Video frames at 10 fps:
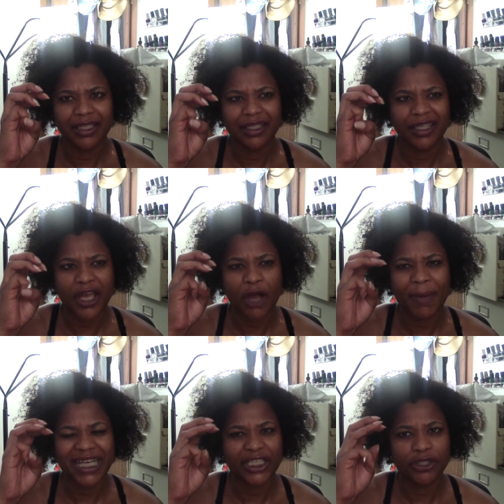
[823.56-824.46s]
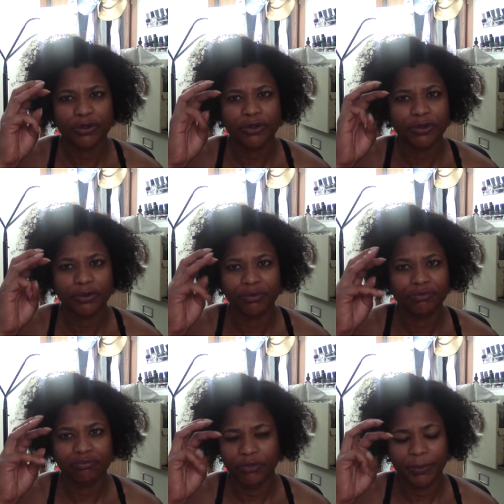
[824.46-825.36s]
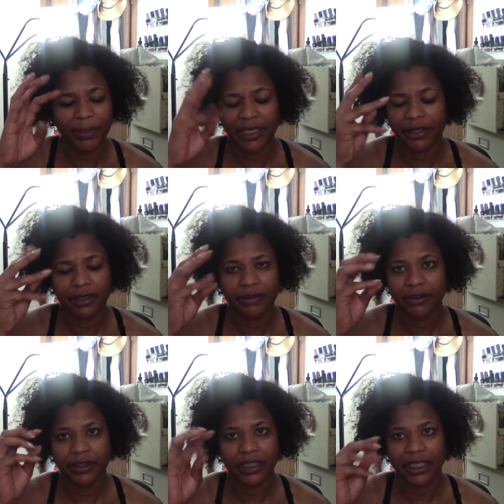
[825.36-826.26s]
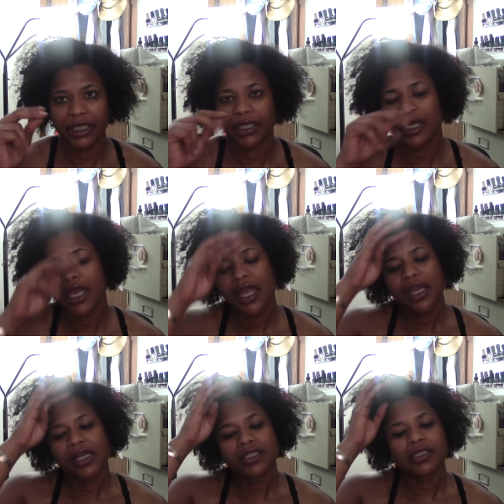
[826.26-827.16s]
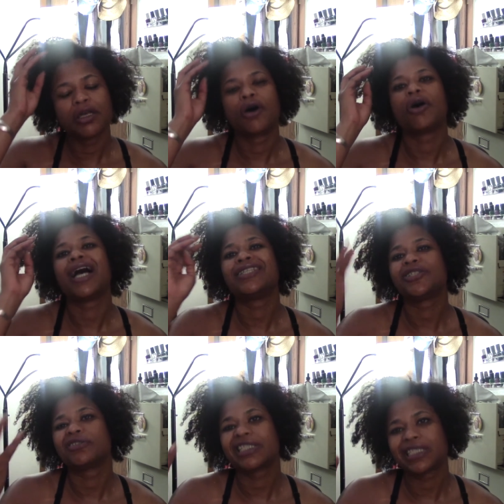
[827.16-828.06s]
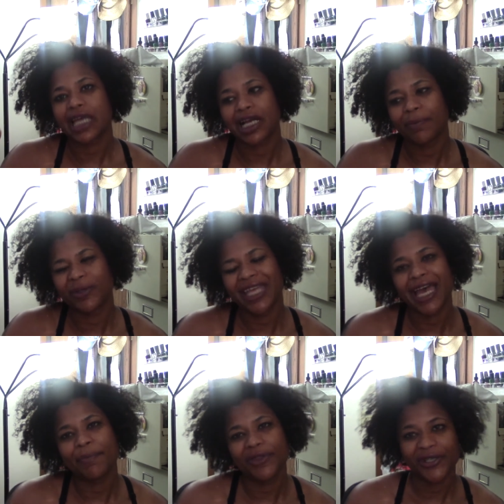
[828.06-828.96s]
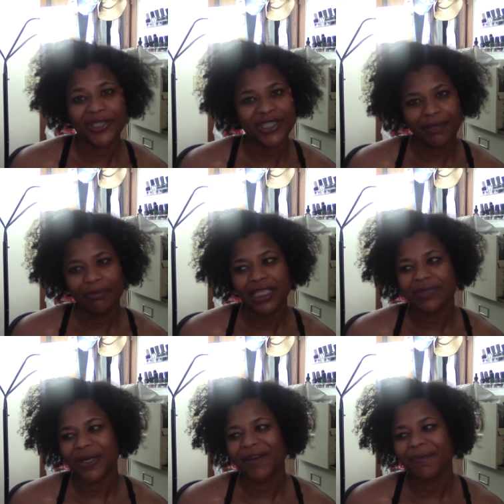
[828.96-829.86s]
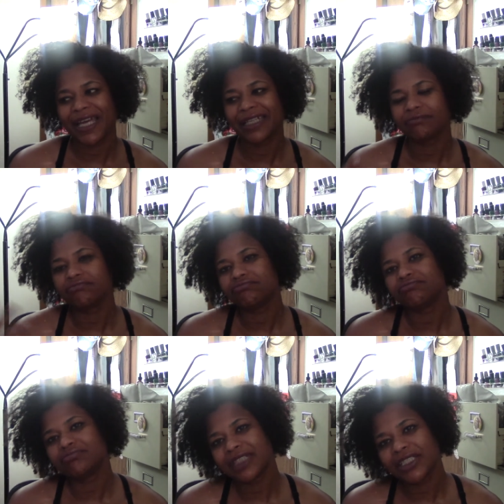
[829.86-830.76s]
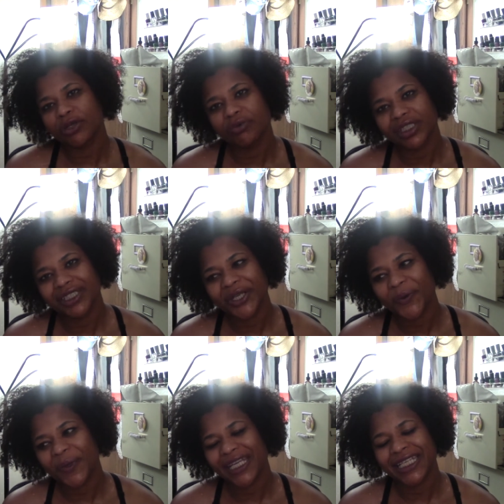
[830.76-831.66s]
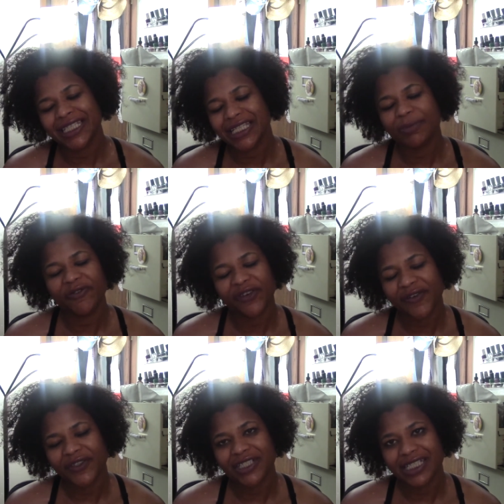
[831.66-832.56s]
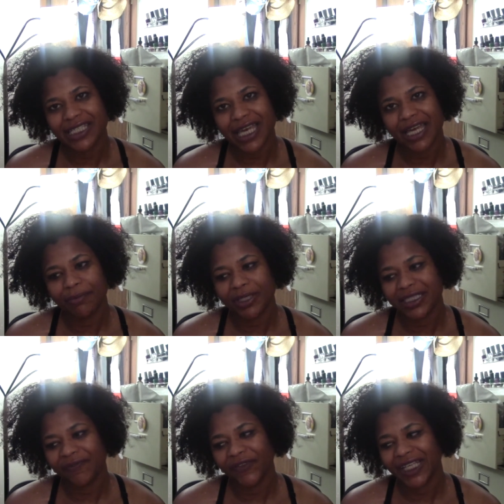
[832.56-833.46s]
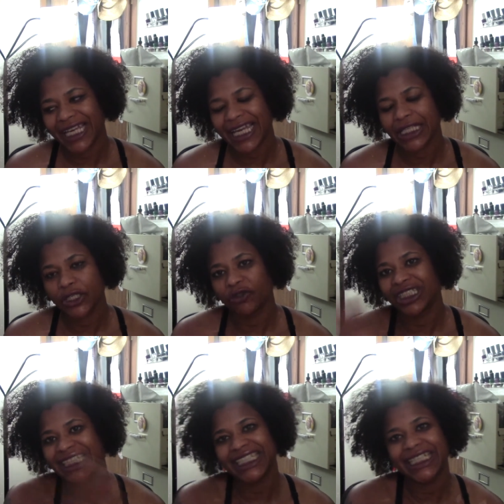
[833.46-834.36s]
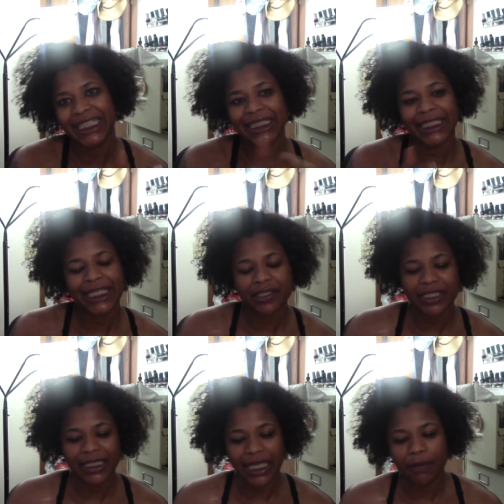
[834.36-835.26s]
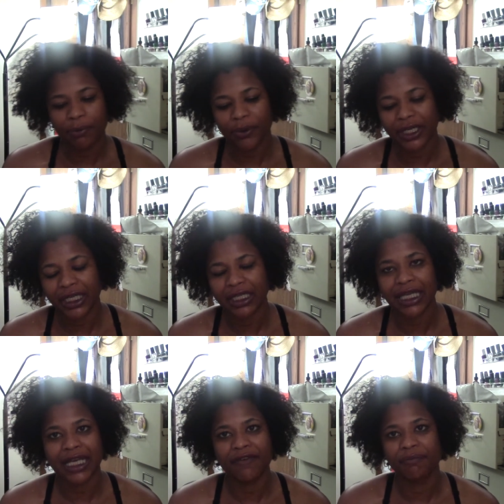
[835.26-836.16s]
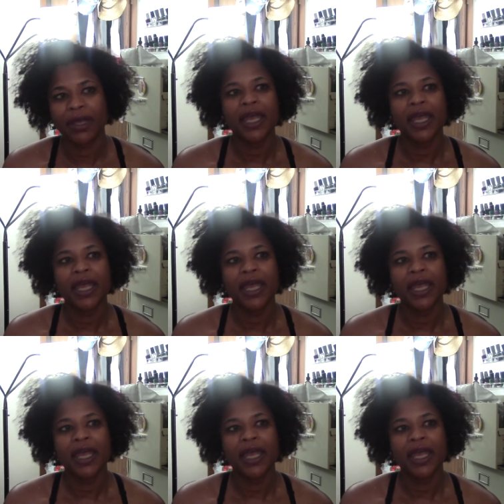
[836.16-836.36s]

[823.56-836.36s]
the almighty cuticle repair thing. So I generally stock up on that, but there are some months where I'm I don't really know what, and it takes me forever to decide because I feel I don't need anything else at that point. I'm